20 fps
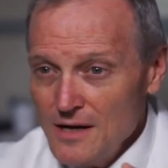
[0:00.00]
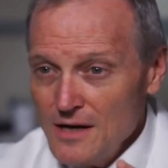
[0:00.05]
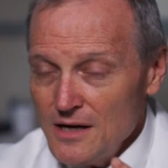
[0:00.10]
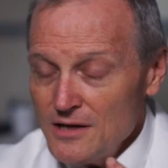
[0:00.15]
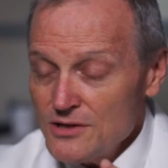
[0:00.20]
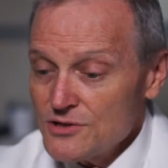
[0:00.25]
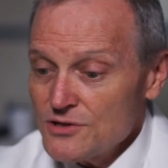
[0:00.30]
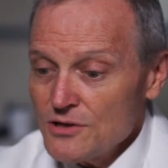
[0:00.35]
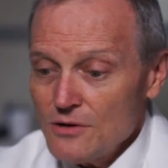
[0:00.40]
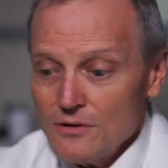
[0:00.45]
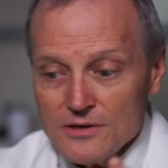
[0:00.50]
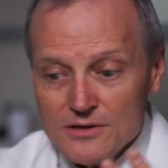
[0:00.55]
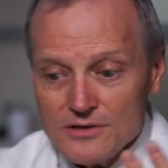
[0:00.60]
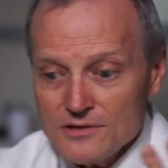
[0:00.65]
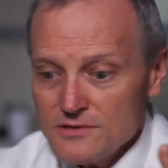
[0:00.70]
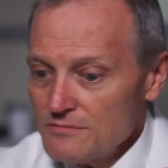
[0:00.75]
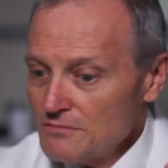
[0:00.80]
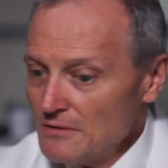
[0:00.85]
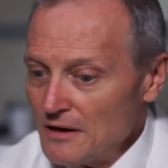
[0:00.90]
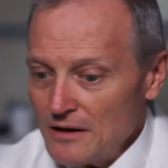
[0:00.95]
And so
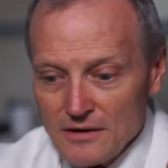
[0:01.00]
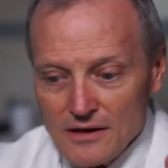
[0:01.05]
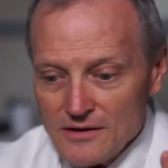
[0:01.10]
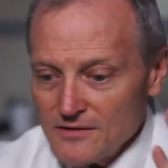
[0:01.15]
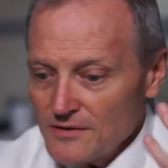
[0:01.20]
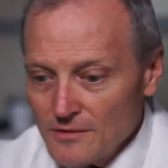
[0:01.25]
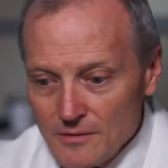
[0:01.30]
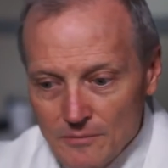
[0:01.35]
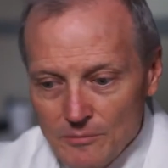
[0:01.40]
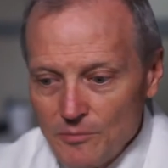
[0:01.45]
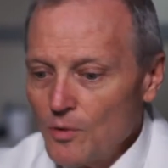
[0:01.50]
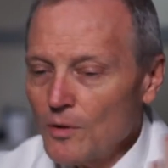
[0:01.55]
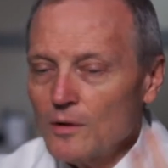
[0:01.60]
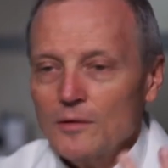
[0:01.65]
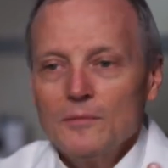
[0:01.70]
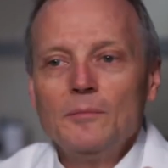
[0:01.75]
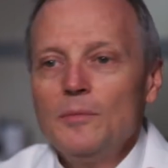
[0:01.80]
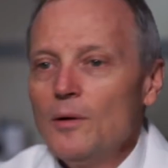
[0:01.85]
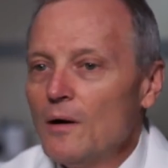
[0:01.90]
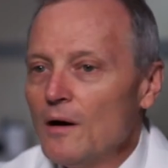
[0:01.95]
it's, it's an
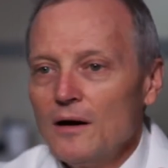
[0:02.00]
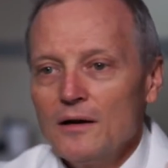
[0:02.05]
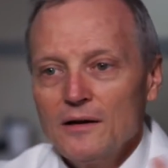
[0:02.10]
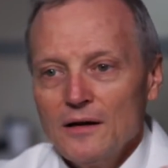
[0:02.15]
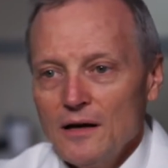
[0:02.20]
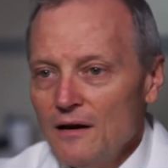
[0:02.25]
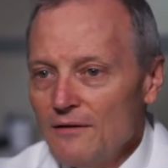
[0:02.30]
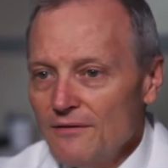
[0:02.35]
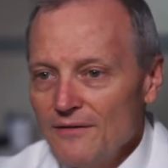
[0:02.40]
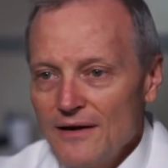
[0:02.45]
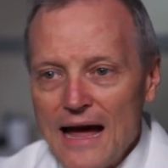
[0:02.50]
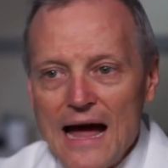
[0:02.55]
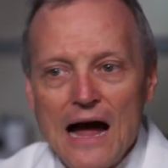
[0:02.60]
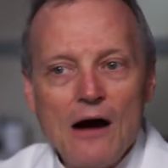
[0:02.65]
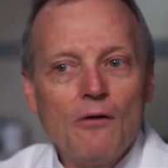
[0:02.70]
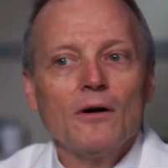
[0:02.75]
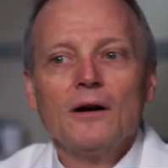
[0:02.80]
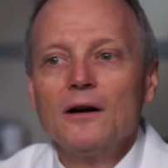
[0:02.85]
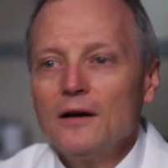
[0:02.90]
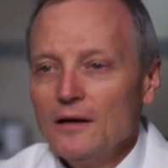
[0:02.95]
important part of
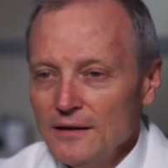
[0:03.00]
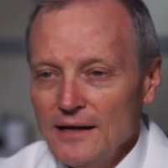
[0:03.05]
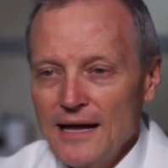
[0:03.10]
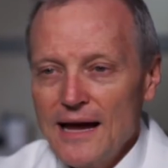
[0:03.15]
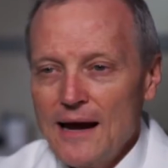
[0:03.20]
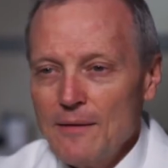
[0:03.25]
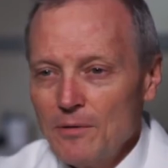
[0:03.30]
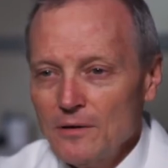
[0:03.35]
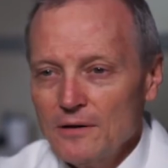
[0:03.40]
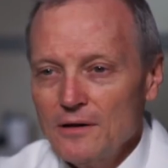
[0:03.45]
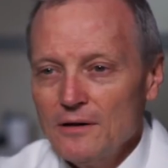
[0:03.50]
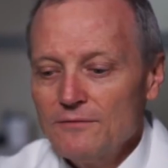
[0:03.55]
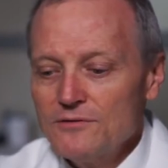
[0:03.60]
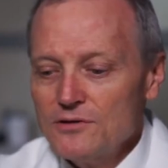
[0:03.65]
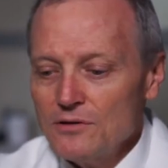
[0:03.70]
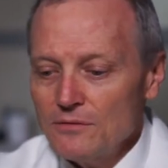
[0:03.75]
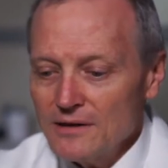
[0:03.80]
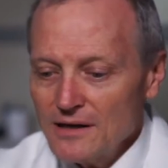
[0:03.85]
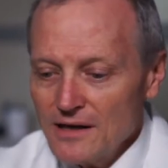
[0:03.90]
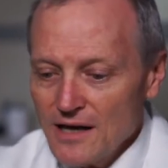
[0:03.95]
our collaborative
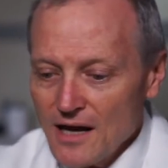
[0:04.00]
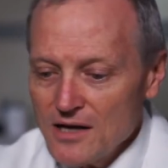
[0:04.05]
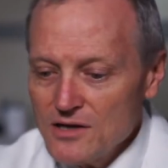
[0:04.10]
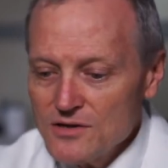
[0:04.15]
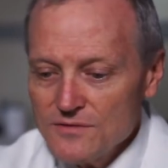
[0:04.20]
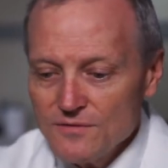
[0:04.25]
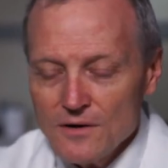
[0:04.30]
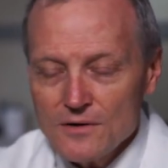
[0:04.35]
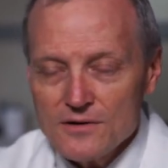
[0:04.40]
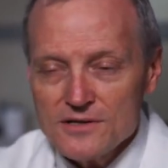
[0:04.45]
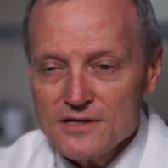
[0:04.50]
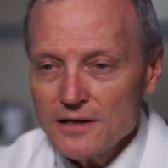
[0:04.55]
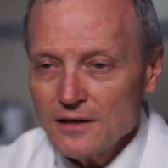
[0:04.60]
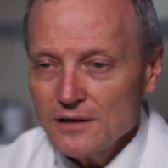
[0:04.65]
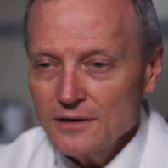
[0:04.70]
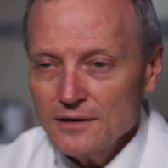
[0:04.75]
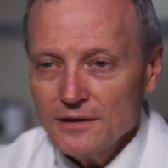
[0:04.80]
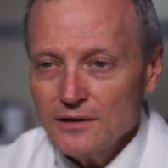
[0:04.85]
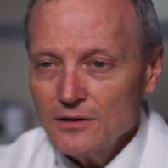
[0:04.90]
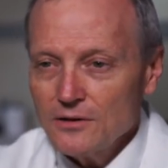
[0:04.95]
to engage folks in
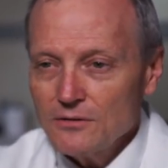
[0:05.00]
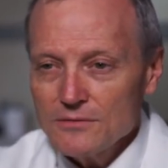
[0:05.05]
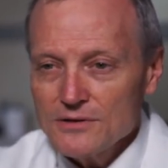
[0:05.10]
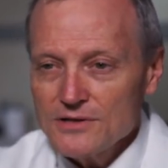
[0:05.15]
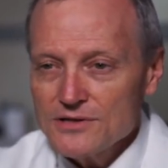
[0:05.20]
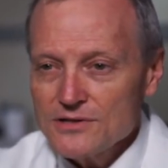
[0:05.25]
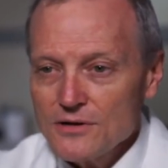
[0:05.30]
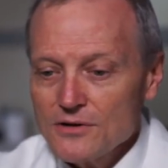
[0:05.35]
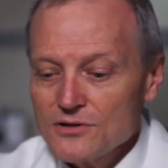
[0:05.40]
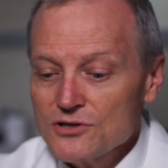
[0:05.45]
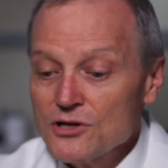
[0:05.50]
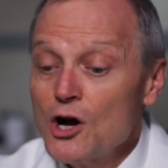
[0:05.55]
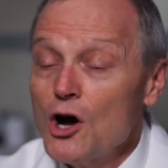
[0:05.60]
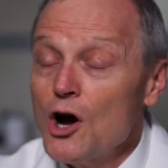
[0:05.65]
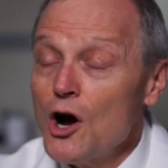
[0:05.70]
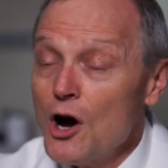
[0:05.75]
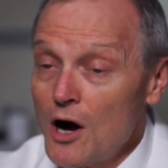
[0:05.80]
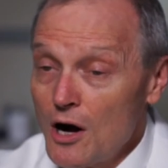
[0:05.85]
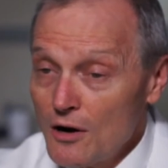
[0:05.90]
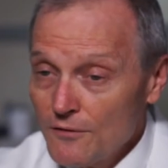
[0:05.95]
clinical research,
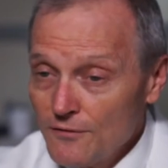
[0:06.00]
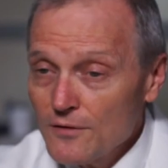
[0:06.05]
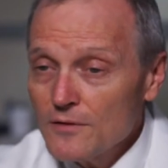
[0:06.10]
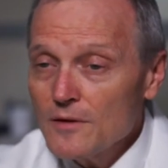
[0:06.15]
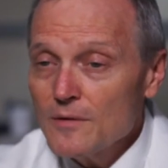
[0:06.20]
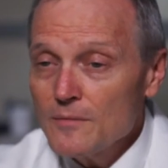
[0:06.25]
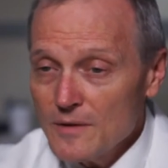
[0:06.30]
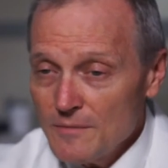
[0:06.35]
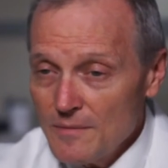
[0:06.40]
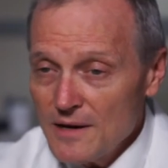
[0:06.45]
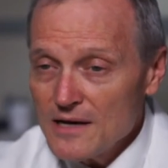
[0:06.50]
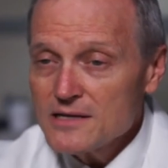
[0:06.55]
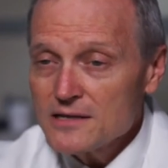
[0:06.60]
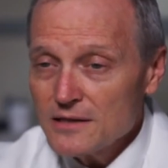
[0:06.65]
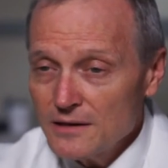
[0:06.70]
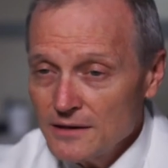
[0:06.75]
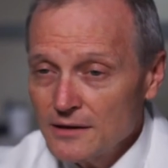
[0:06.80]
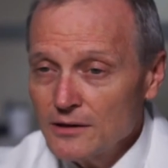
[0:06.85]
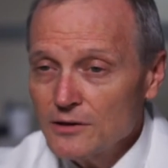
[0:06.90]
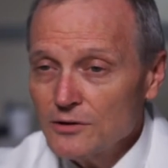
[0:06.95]
offer them the best
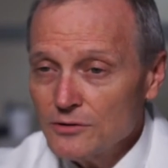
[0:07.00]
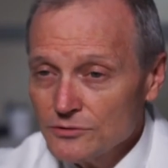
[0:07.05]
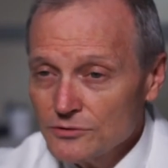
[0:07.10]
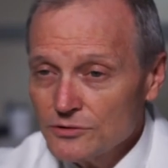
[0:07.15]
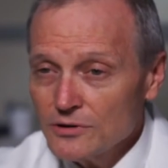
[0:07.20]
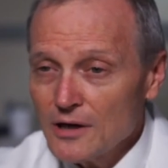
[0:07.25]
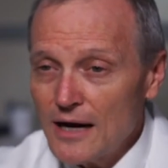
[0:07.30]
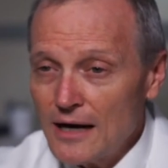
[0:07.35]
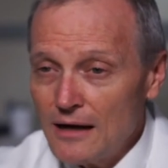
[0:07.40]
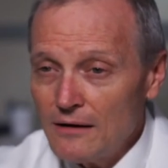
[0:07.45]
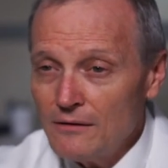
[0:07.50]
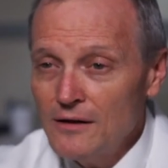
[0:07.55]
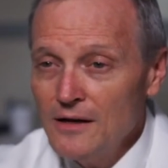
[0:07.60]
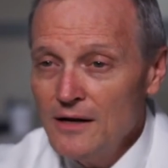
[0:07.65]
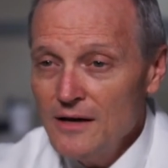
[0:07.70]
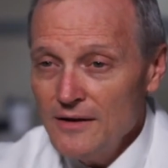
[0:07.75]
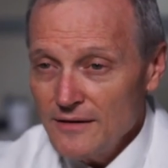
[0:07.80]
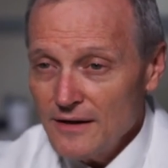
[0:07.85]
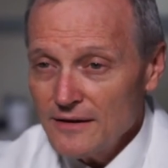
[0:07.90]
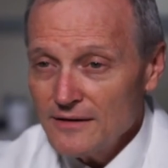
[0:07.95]
clinical trial
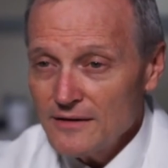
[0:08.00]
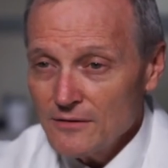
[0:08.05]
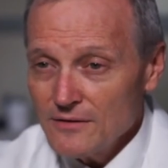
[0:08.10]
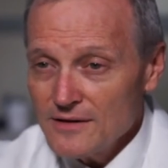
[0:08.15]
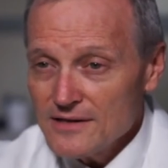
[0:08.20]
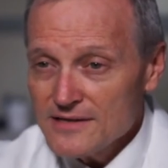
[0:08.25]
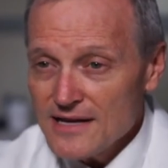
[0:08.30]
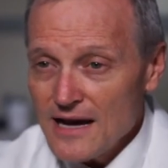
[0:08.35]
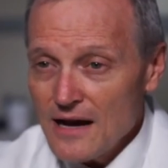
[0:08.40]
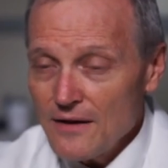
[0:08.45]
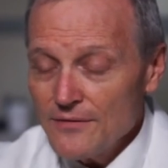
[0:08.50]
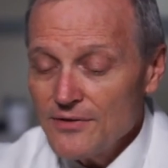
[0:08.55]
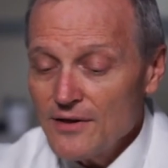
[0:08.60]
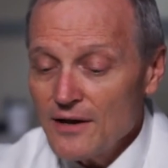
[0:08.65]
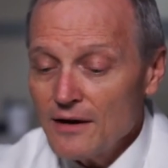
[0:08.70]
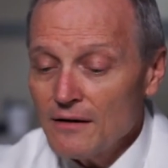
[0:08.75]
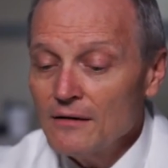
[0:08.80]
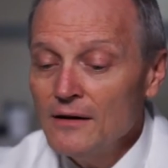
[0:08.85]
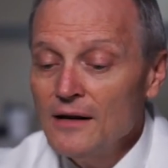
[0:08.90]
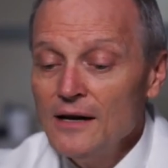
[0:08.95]
that there is out
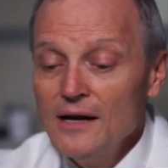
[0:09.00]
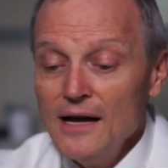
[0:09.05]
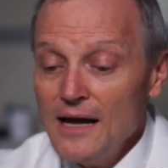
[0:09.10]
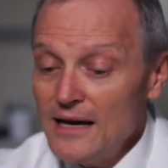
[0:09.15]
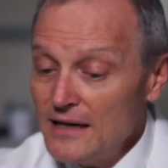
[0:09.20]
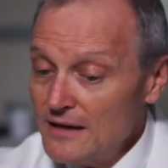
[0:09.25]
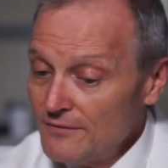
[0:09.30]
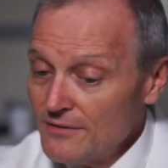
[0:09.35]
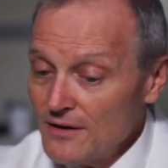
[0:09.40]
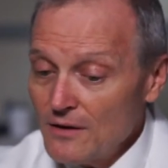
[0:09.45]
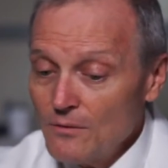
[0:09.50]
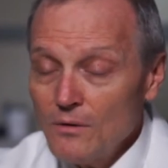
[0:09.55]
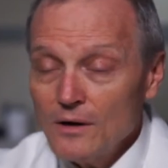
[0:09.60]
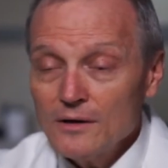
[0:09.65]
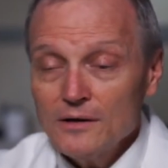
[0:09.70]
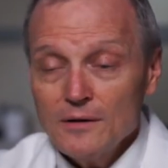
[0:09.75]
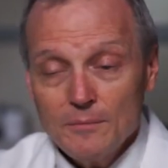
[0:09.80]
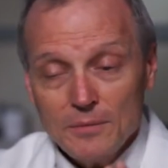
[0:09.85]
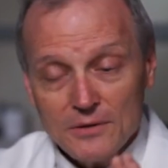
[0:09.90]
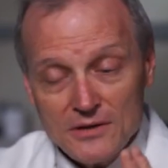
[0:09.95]
there. And if they
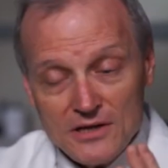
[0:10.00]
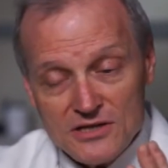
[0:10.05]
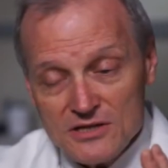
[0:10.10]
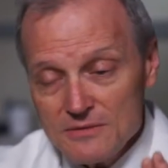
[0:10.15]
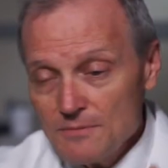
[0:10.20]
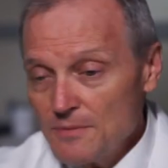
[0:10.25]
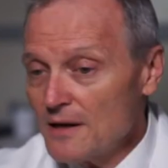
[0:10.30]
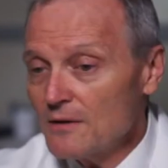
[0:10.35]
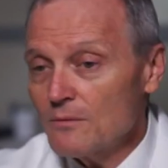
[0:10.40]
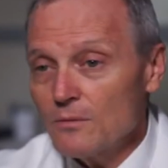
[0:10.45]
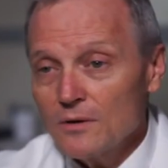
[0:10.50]
want to participate,